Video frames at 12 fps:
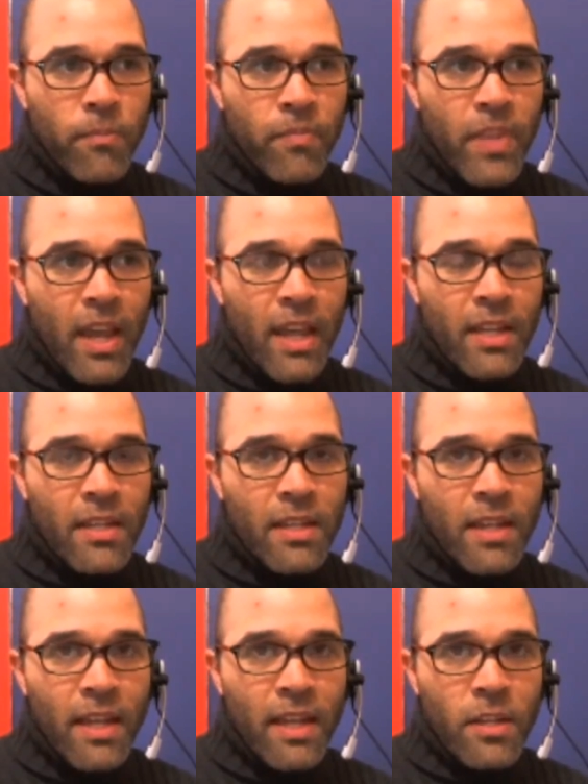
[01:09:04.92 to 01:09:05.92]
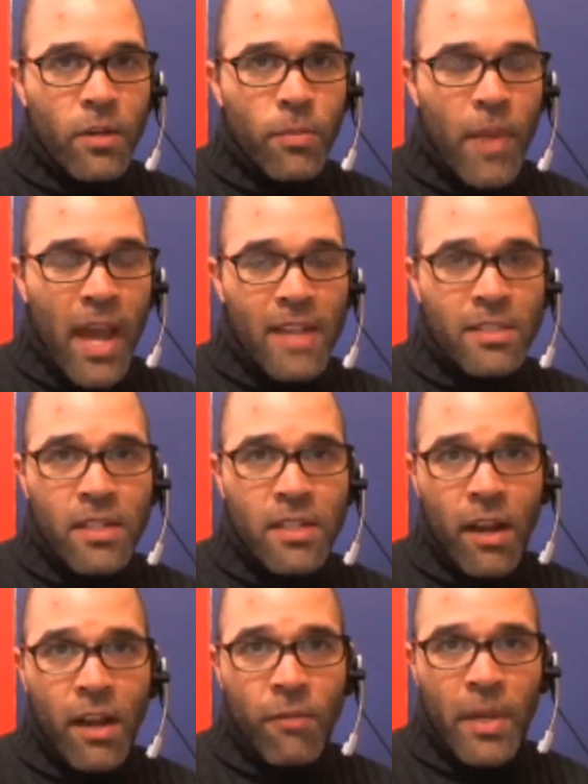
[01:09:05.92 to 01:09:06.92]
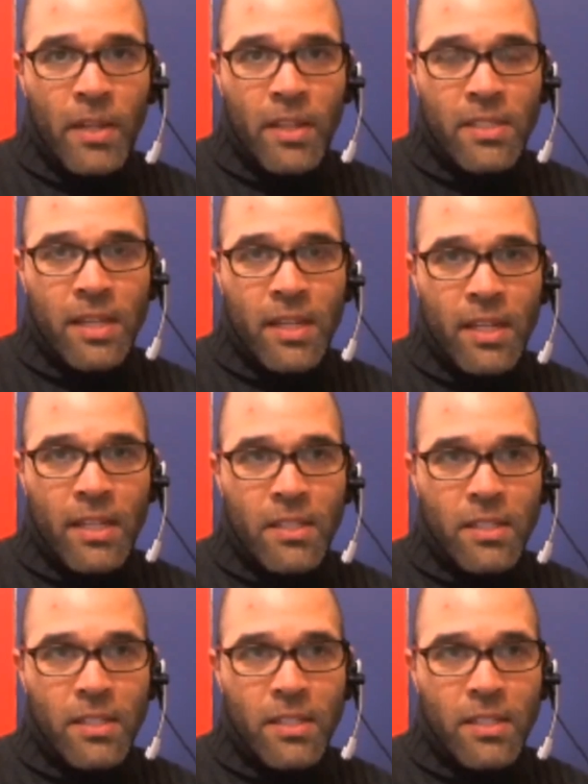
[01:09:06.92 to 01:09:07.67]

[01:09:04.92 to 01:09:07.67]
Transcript: And you're passionate enough about these ideas